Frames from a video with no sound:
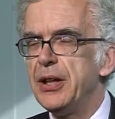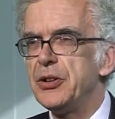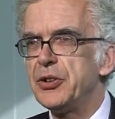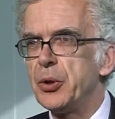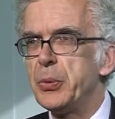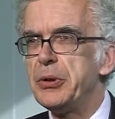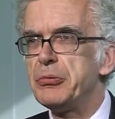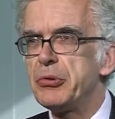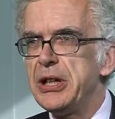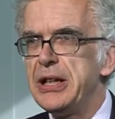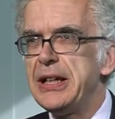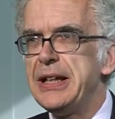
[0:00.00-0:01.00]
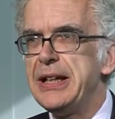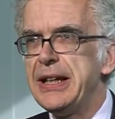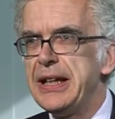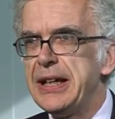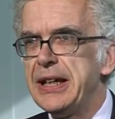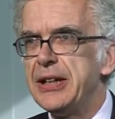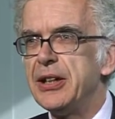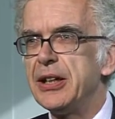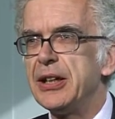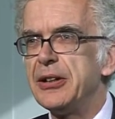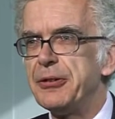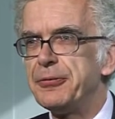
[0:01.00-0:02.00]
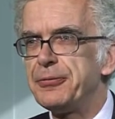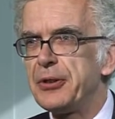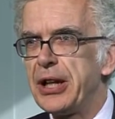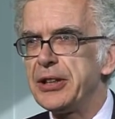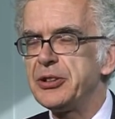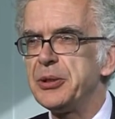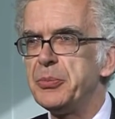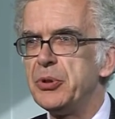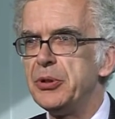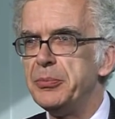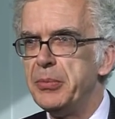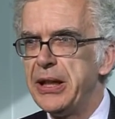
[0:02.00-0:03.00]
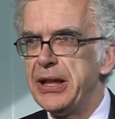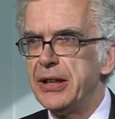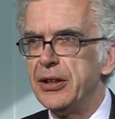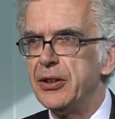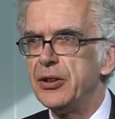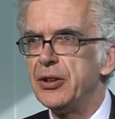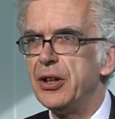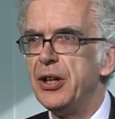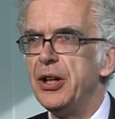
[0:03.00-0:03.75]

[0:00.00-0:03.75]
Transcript: So we really need a flexible means